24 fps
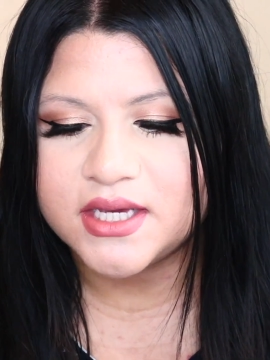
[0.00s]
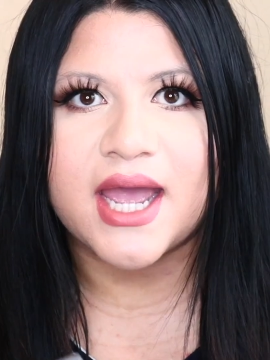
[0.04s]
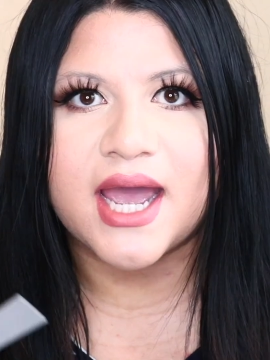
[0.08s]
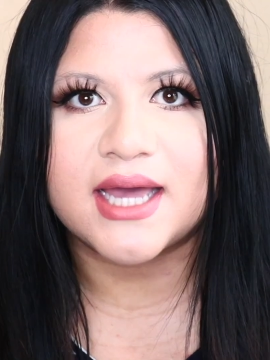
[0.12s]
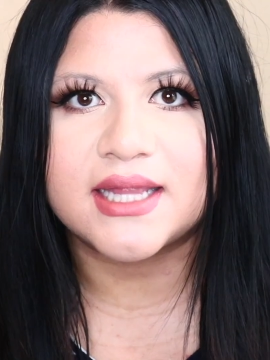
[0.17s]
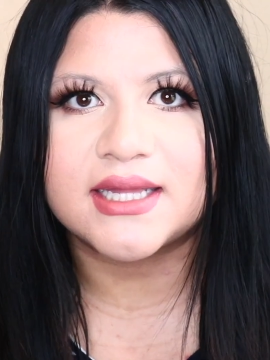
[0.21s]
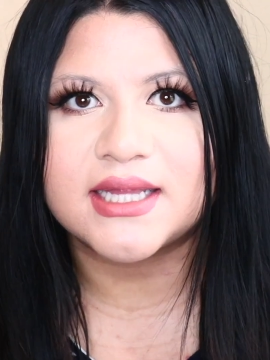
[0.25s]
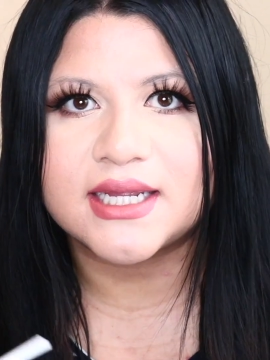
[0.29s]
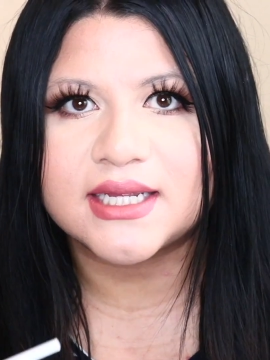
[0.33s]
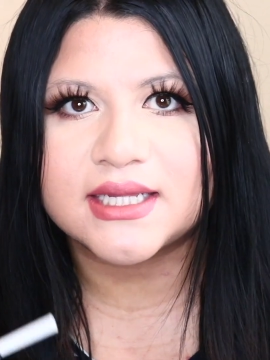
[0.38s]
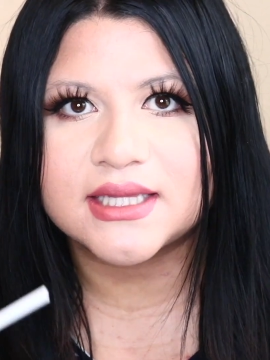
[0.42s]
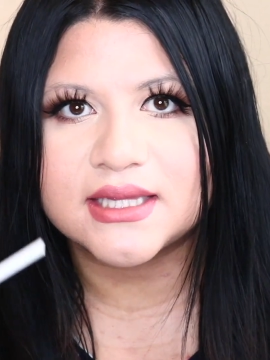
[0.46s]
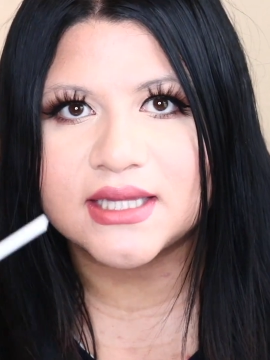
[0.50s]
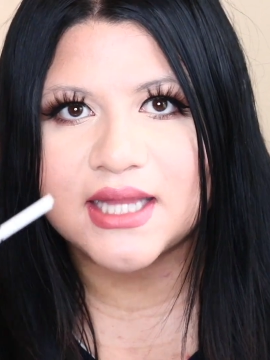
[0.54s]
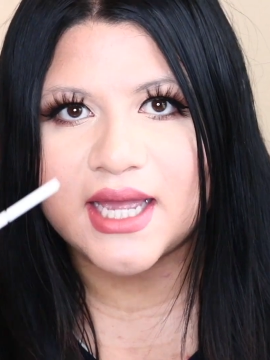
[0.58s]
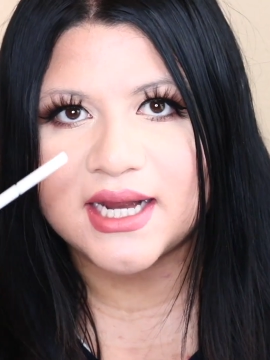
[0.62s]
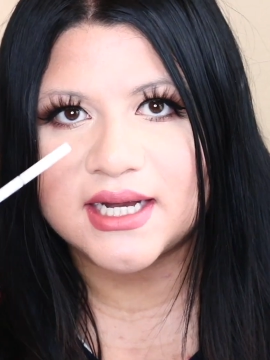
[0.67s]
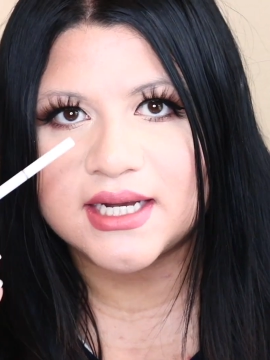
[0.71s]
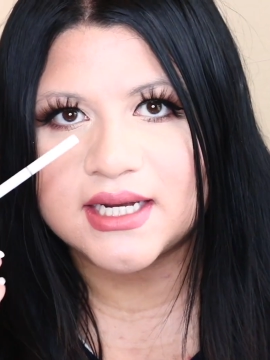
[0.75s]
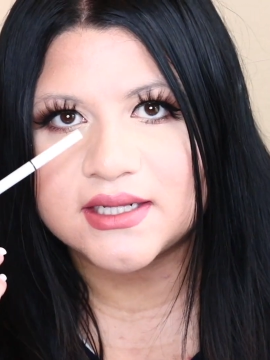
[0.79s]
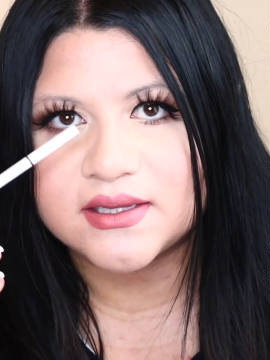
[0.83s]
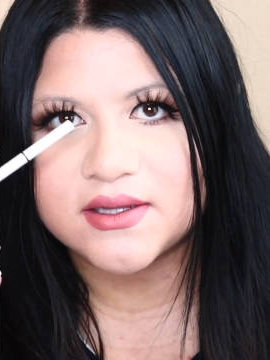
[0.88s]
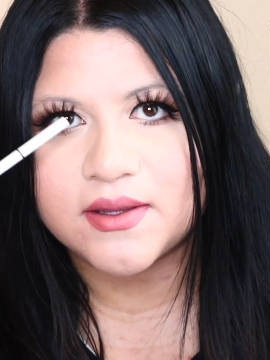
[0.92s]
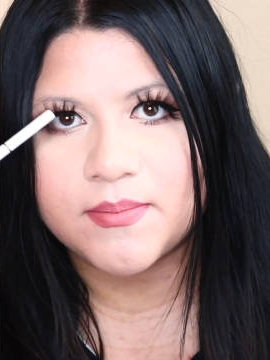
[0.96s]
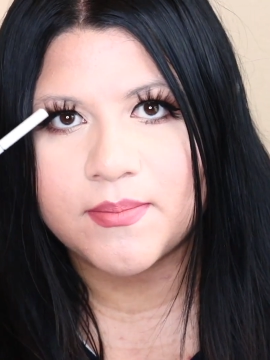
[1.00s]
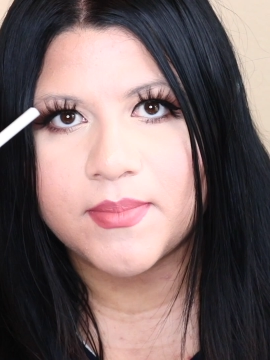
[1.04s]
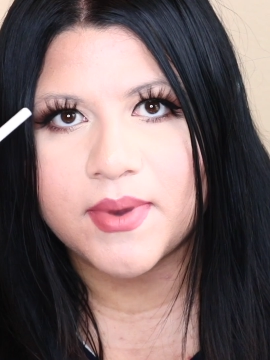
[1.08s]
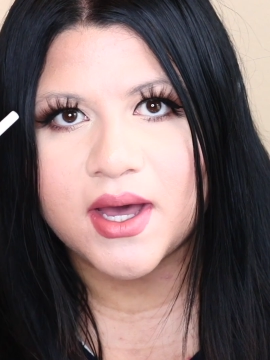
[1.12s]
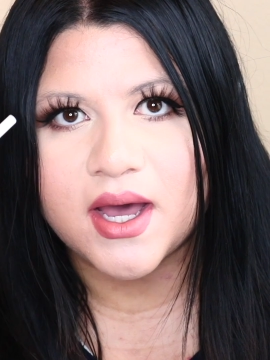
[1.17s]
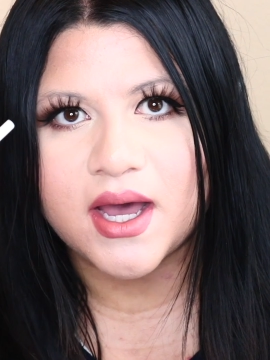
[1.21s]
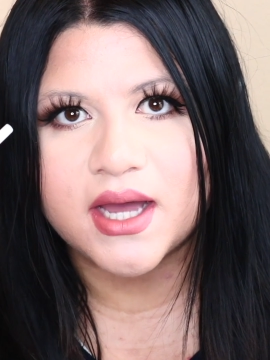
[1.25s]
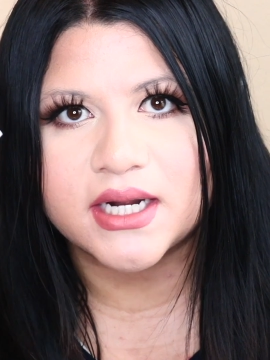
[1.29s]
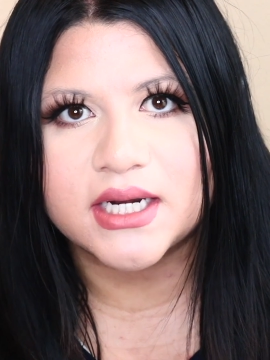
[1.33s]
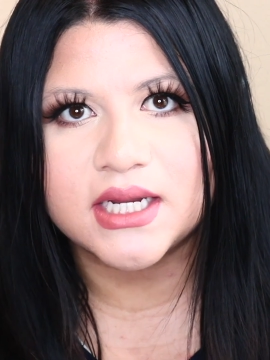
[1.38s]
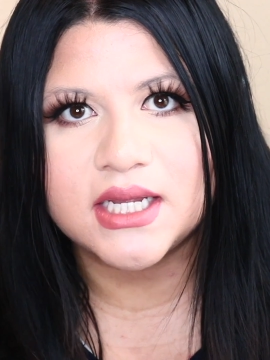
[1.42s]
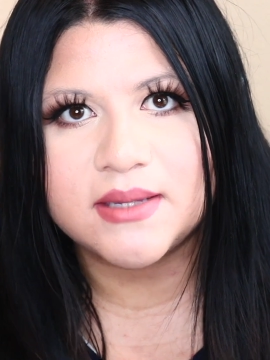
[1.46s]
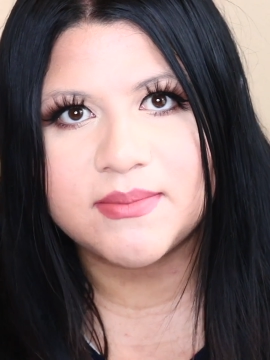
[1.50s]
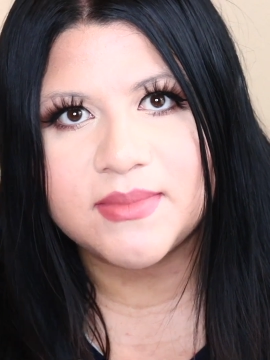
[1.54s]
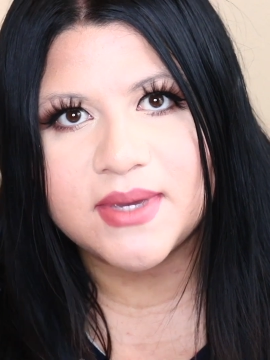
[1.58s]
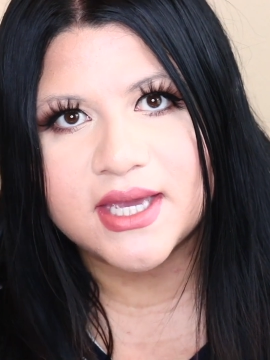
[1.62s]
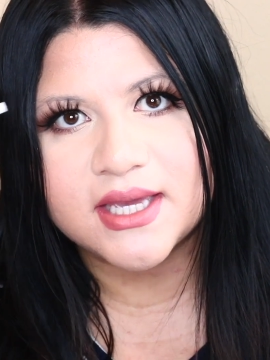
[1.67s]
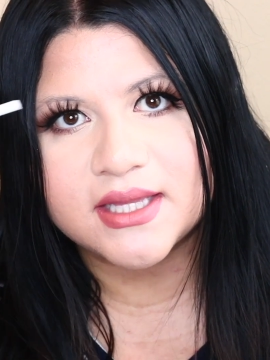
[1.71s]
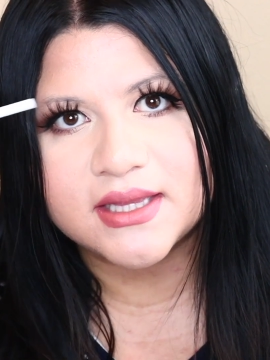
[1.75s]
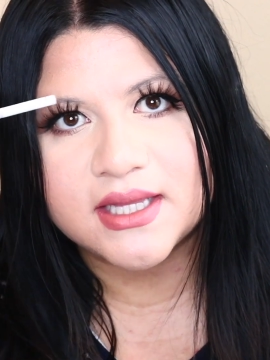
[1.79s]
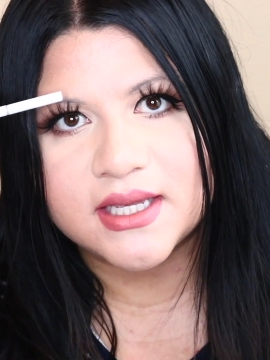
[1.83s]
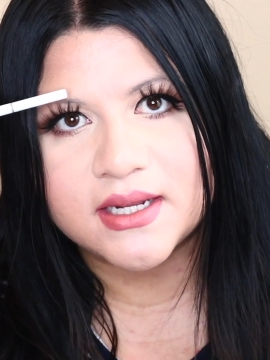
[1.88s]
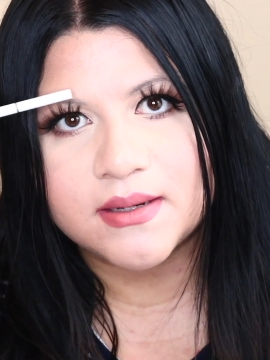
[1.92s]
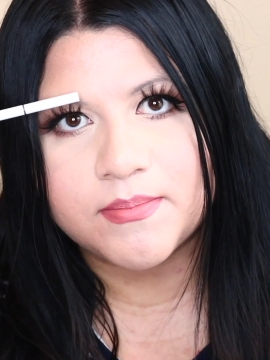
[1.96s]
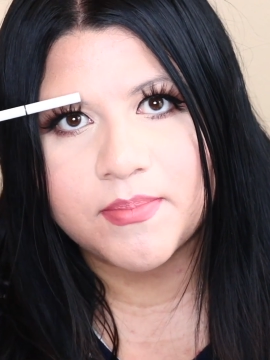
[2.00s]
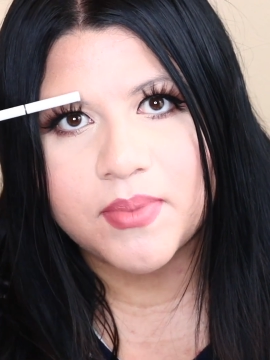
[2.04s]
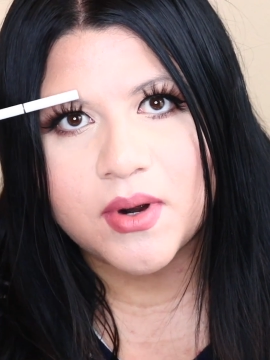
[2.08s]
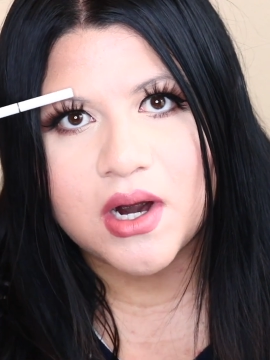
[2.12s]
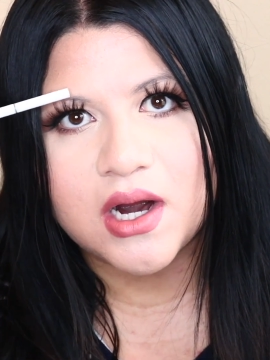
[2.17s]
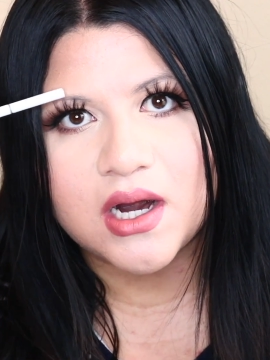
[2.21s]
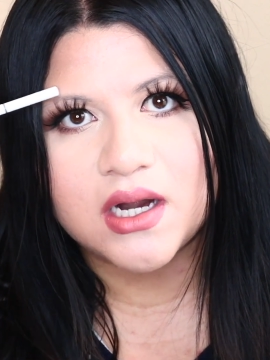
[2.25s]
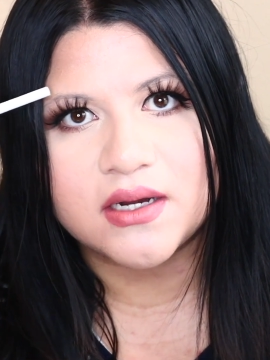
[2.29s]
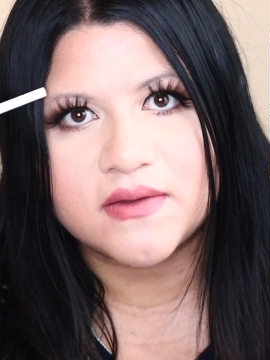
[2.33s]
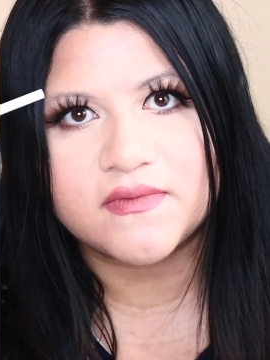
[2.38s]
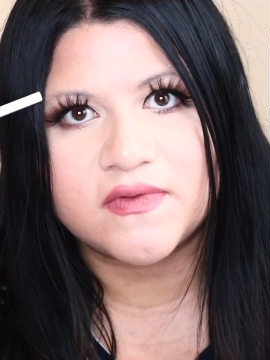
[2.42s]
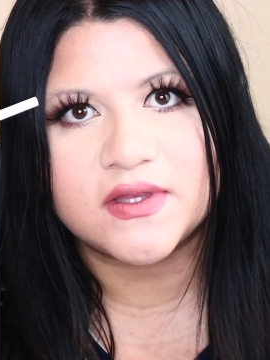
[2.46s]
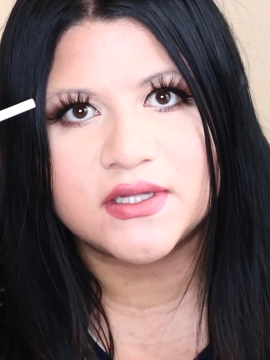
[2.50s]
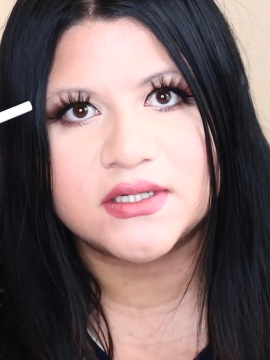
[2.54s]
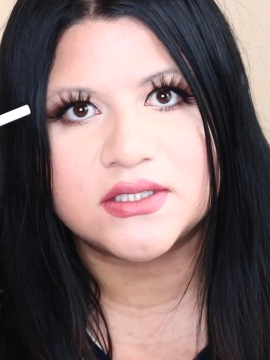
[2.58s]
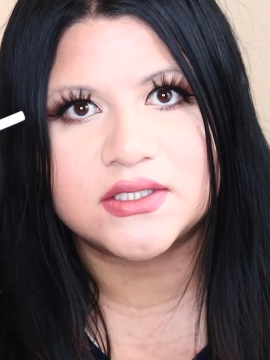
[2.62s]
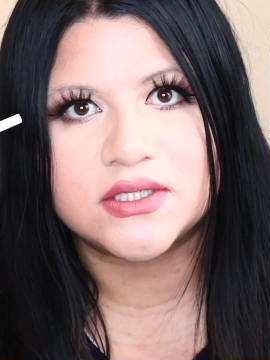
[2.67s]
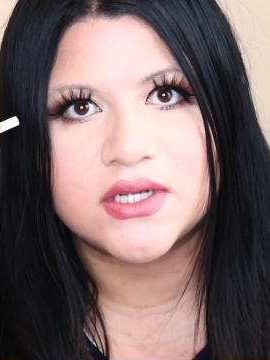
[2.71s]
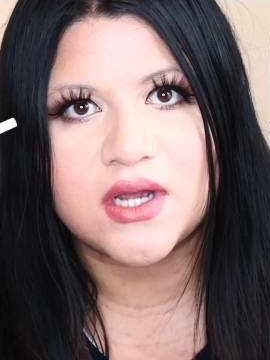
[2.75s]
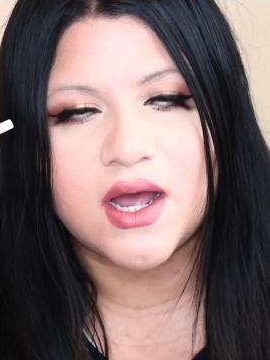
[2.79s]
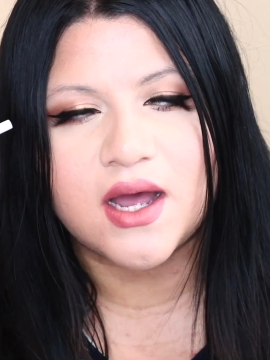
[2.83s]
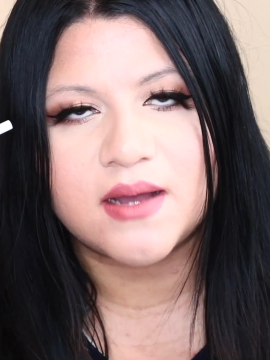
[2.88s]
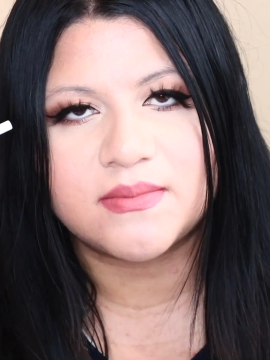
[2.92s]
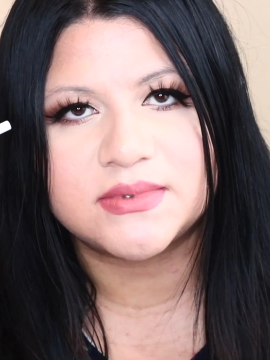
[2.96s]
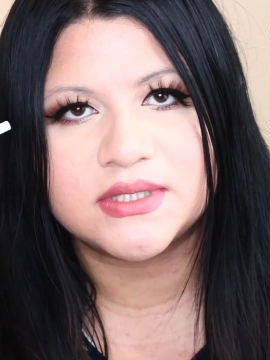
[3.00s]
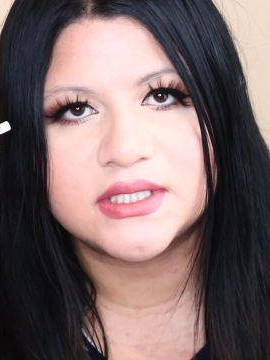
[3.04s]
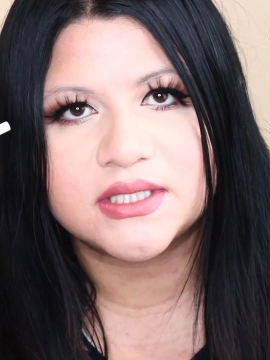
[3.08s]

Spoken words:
I like lining the bottom and then part of the top